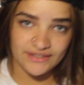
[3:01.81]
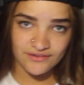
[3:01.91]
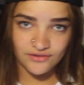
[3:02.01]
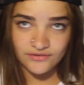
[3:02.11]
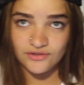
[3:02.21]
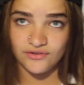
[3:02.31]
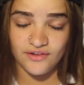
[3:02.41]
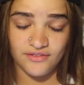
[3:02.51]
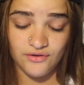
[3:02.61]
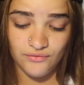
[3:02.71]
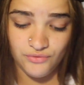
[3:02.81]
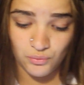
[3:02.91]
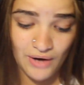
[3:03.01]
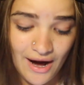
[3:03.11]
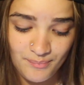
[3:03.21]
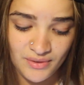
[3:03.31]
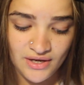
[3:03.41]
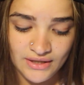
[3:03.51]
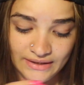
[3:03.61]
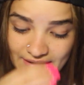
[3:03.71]
Like, the, the, the, the, the rap
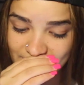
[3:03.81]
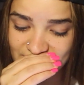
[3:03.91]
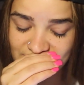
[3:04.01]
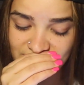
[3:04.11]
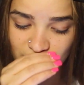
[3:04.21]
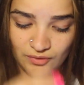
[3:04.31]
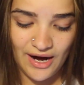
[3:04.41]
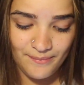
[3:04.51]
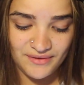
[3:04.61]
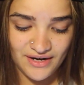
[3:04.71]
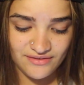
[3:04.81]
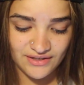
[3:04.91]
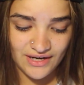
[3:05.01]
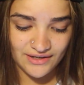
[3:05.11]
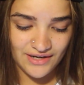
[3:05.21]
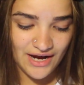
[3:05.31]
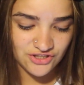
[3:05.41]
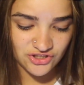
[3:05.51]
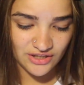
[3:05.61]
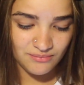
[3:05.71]
like this is the rap that I think I could
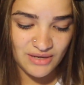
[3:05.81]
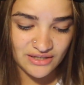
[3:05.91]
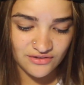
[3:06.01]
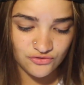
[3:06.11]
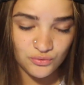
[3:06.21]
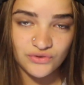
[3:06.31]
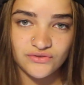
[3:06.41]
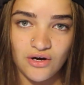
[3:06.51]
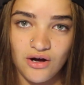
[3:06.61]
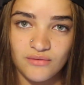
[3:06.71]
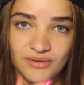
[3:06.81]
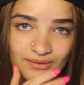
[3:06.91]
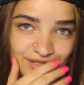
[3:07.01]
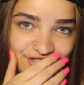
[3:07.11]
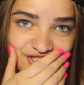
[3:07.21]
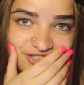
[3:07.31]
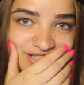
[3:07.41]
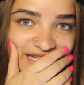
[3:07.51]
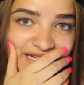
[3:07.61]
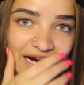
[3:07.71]
actually like make into a song, but I'm not sure
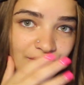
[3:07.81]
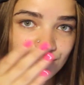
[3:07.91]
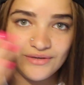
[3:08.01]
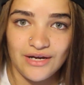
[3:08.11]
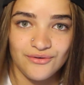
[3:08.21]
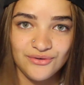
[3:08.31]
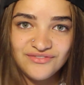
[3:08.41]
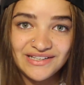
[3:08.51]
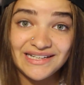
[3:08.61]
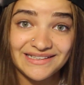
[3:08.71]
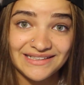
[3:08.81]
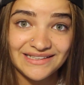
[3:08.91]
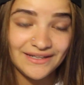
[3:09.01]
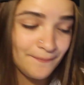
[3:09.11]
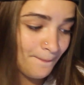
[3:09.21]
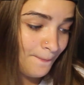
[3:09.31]
yet. I don't I don't know if I like it yet.